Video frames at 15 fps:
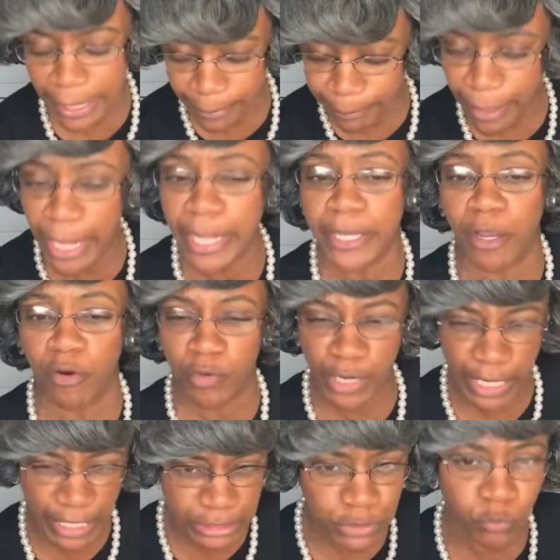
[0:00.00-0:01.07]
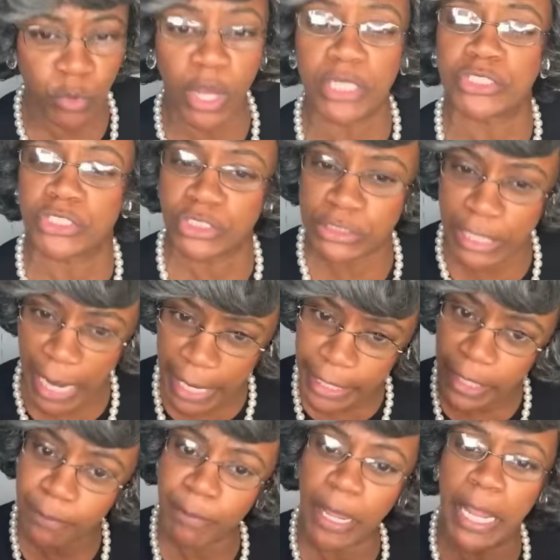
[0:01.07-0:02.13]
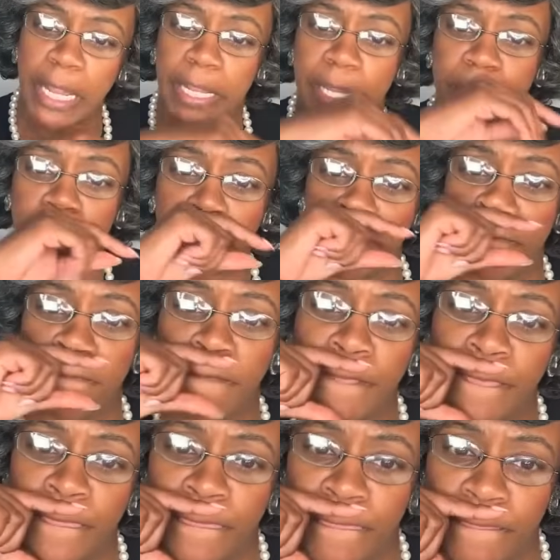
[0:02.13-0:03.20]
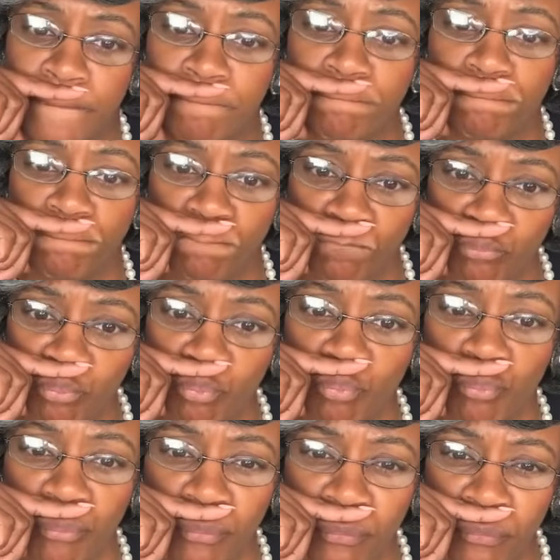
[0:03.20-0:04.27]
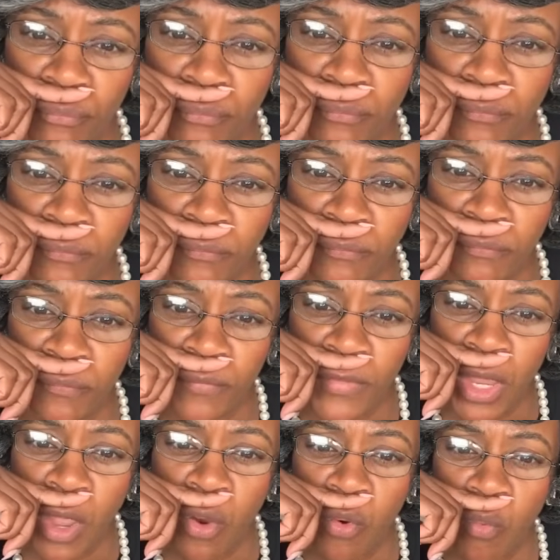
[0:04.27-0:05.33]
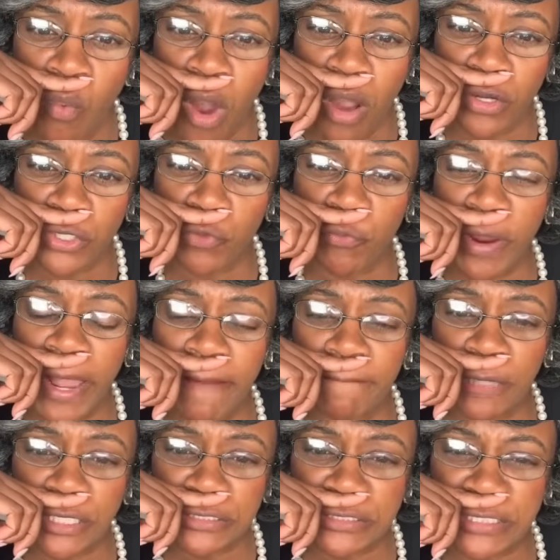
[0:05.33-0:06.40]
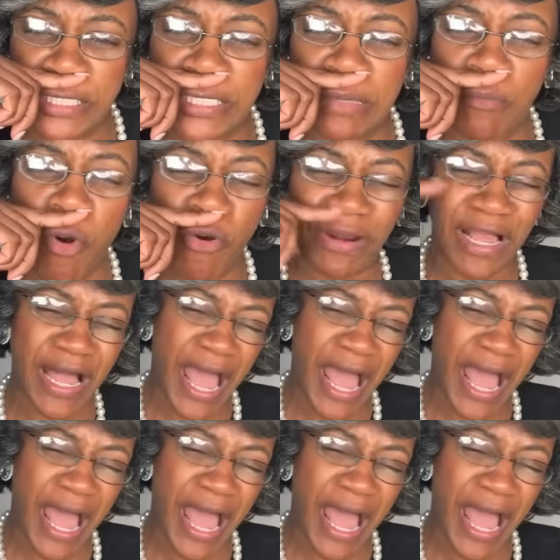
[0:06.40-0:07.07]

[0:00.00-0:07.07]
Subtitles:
I can bank on it. That's what? Stankin' banking. Mm-hmm. Walking around musty in the morning.